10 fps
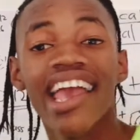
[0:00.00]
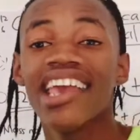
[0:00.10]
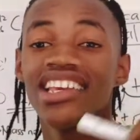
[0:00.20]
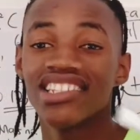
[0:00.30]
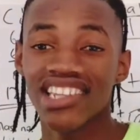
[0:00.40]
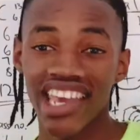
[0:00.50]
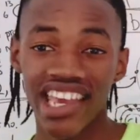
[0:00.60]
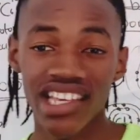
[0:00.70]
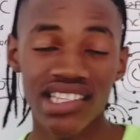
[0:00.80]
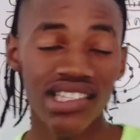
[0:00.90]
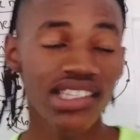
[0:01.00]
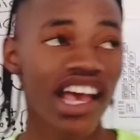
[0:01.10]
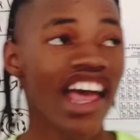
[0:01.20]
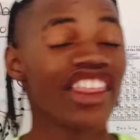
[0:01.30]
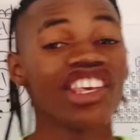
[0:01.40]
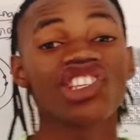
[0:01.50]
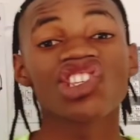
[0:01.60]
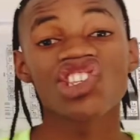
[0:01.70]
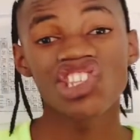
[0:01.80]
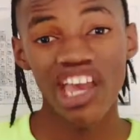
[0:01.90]
it is the
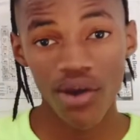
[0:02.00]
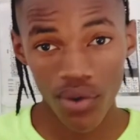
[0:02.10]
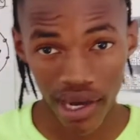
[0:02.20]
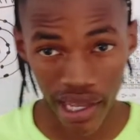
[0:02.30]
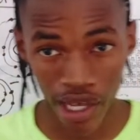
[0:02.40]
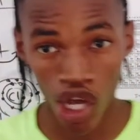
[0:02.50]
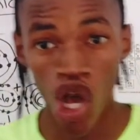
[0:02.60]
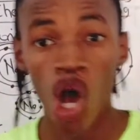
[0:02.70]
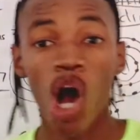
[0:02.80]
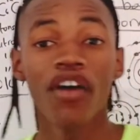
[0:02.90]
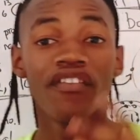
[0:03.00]
sharing of